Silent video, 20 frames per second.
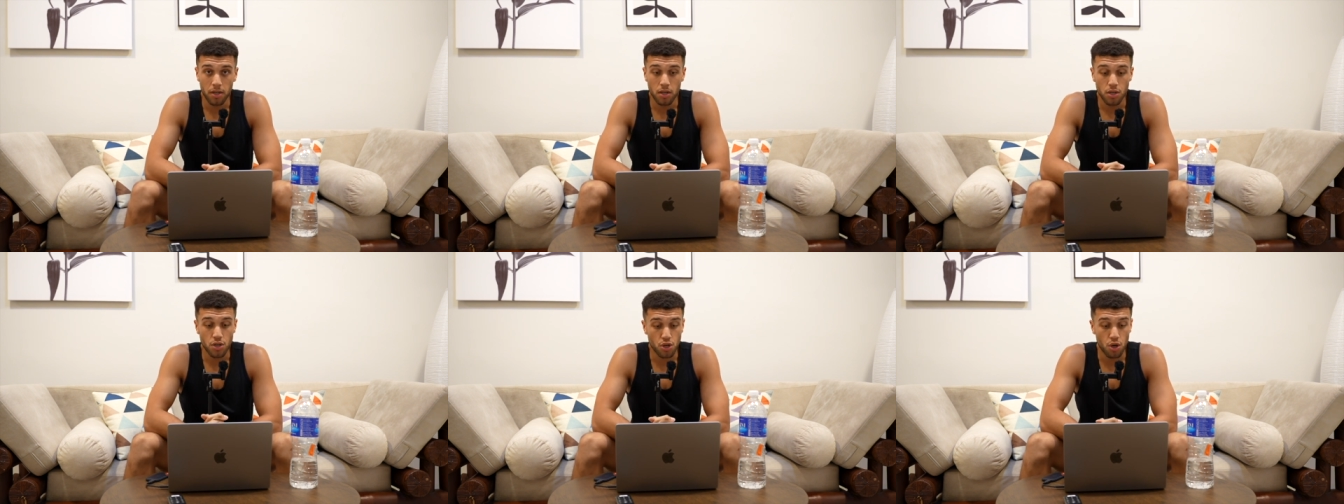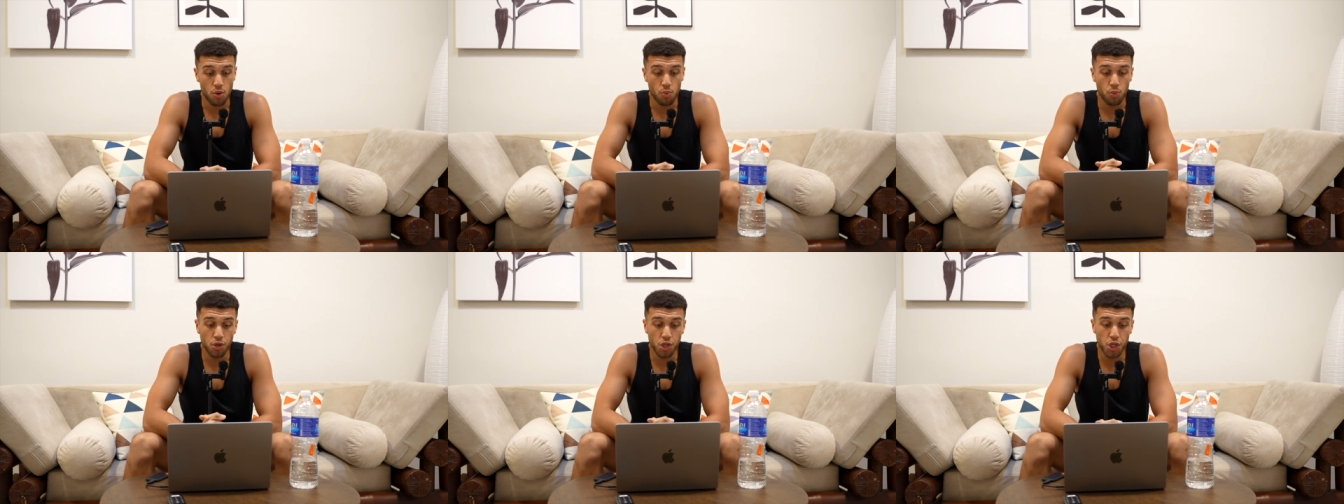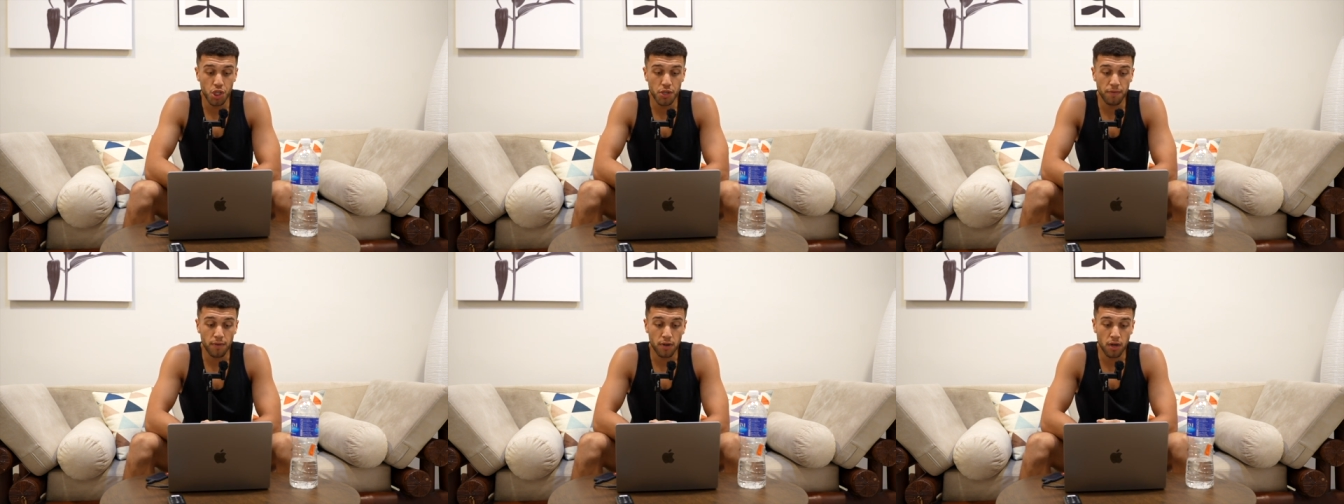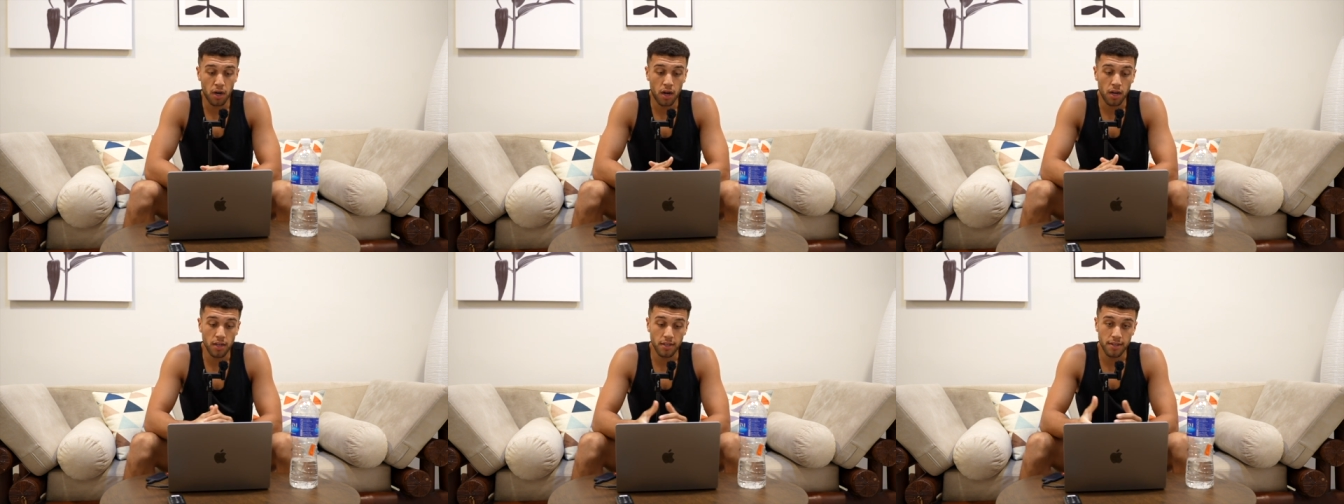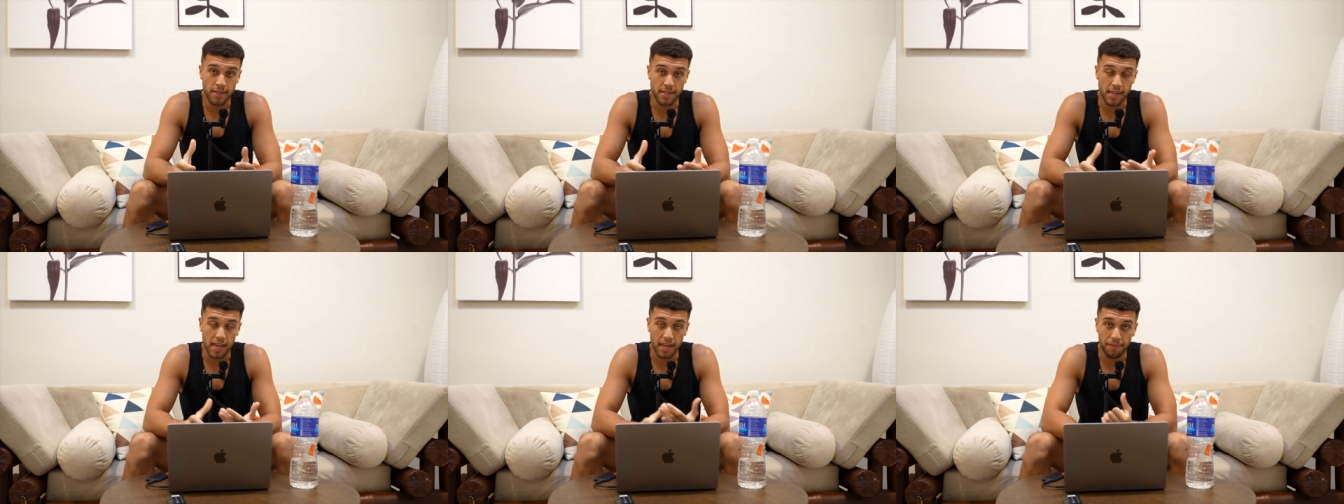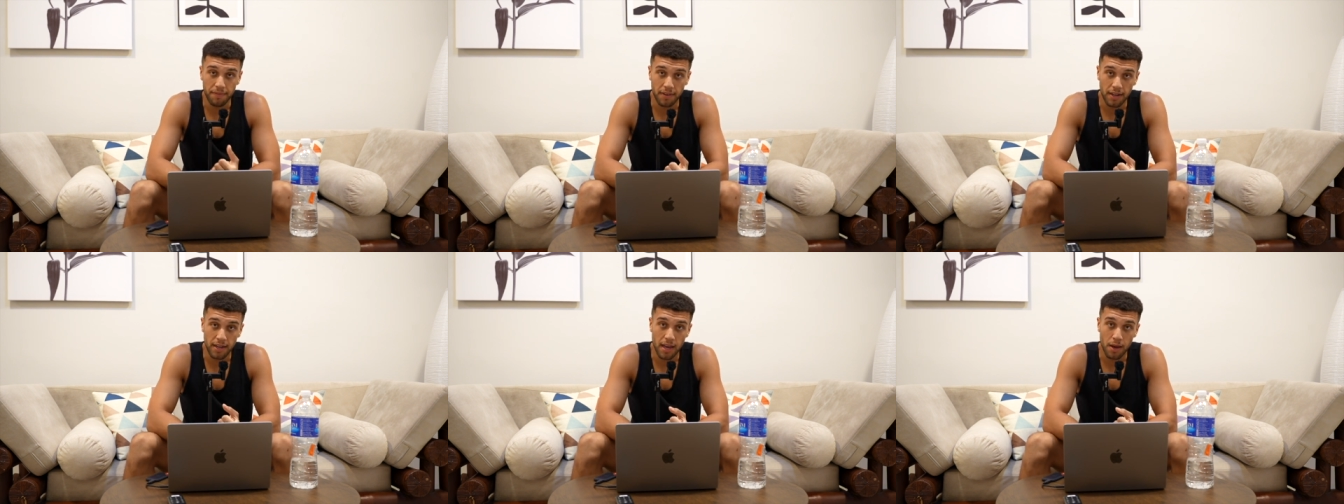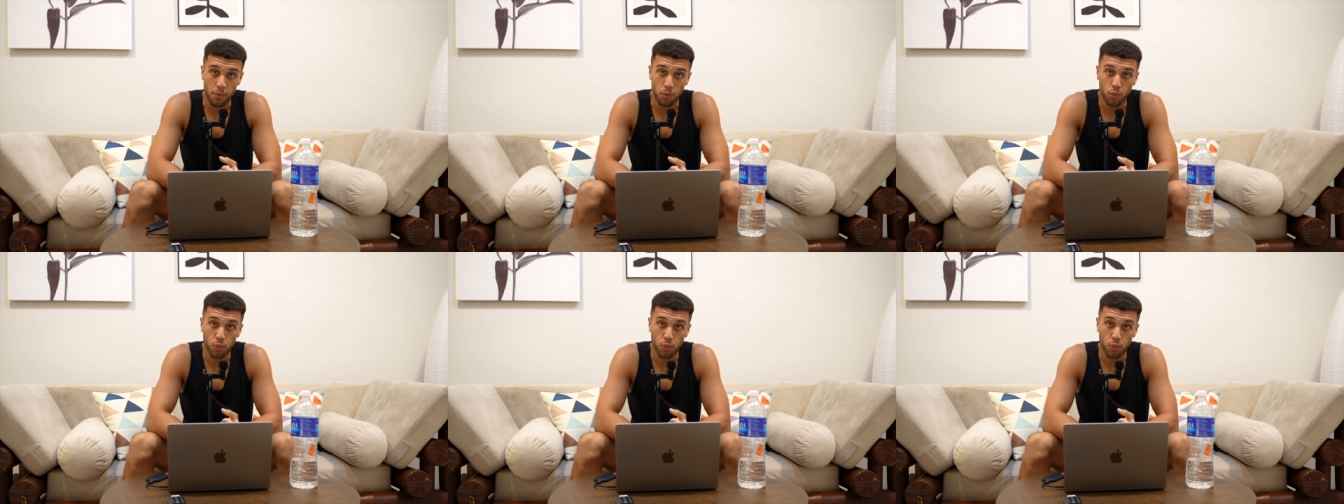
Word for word: So once you've got your safety net,